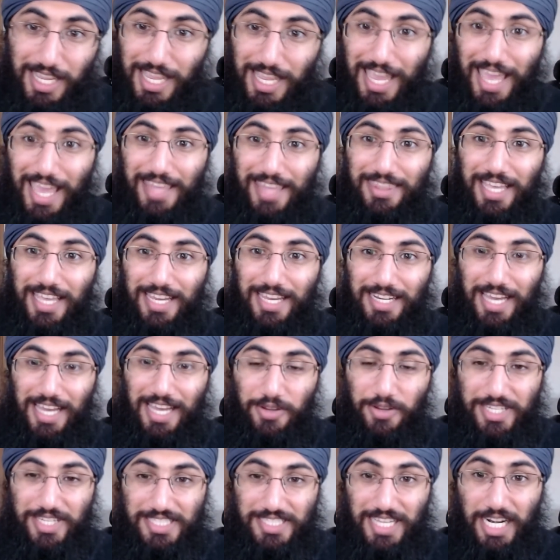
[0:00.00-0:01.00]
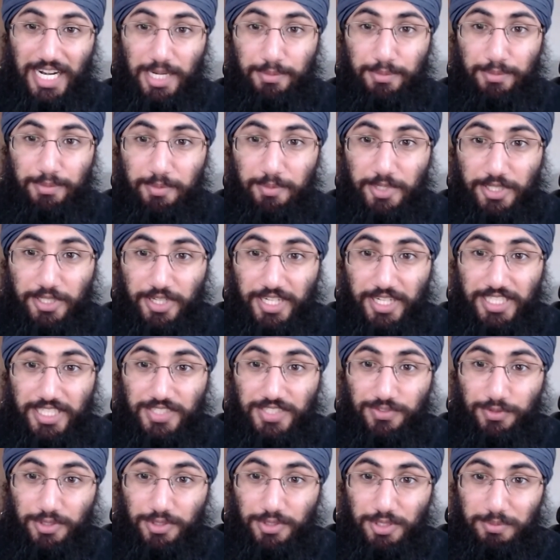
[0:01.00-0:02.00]
and that now he's not going to be able to cook
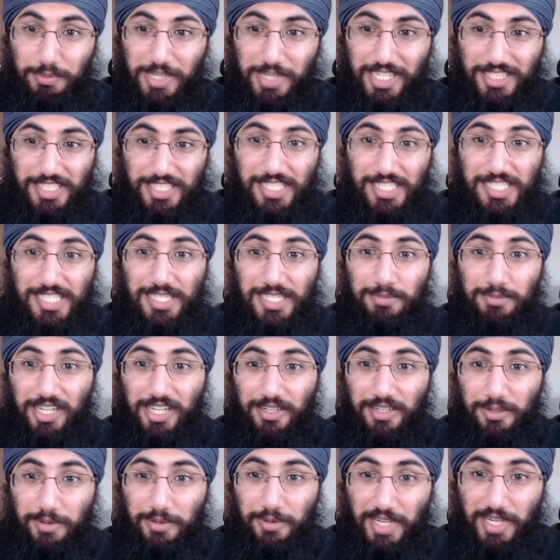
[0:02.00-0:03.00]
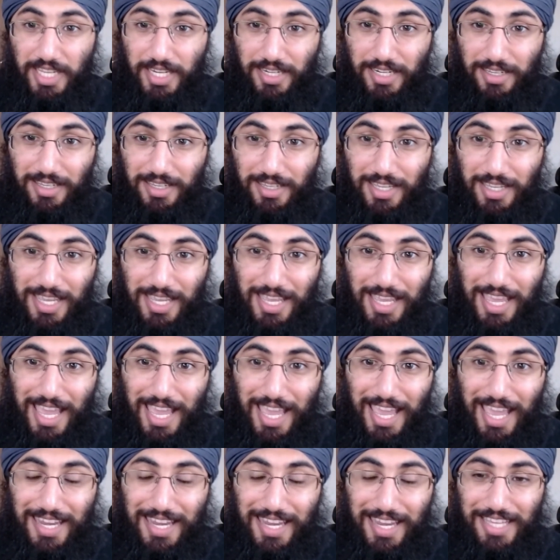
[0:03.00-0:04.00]
his food because it's about to rain,
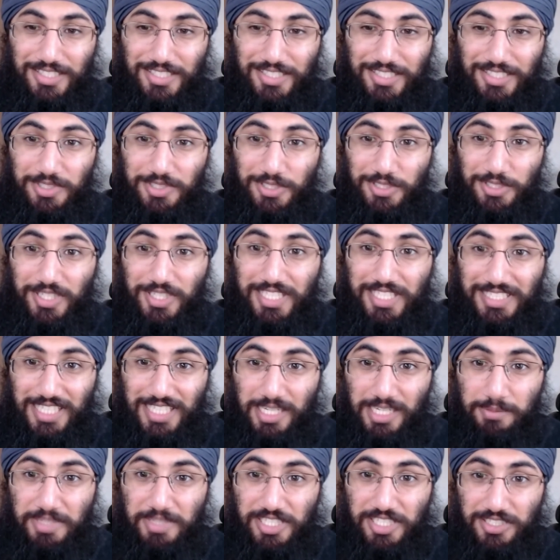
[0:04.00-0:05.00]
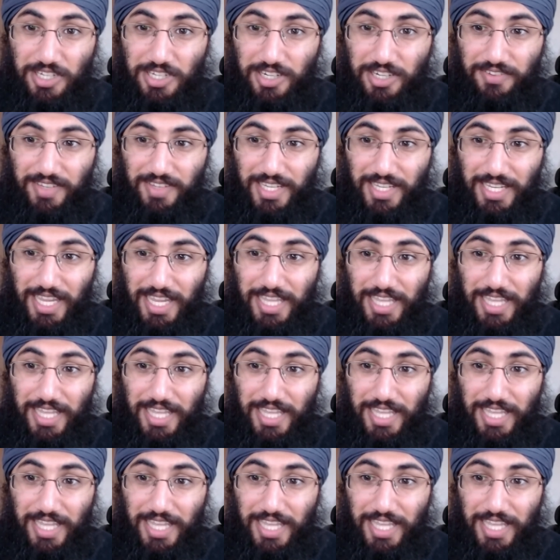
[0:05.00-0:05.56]
and as a result he's going to be starving.